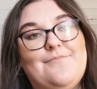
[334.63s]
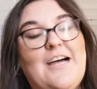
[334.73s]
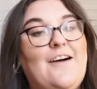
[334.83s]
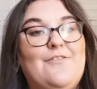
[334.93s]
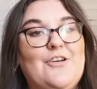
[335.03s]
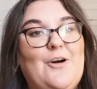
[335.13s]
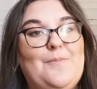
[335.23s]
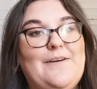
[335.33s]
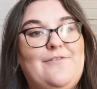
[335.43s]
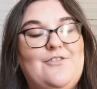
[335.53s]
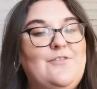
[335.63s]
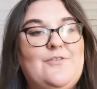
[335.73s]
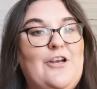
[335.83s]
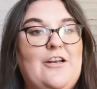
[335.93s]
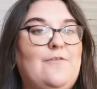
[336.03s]
Oh, I forgot, my
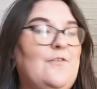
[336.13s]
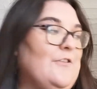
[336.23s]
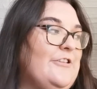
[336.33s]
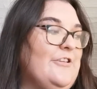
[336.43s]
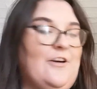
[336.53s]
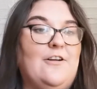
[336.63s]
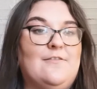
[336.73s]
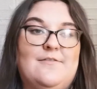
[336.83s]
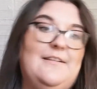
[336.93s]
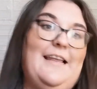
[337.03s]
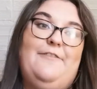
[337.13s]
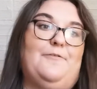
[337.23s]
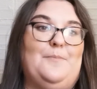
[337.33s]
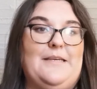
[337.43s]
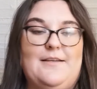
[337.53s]
train of thoughts are gone. Left
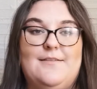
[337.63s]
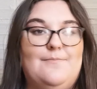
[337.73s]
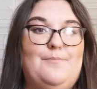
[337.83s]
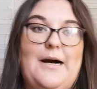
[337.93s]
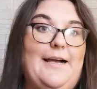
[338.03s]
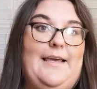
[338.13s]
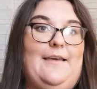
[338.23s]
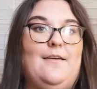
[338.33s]
me. Bye.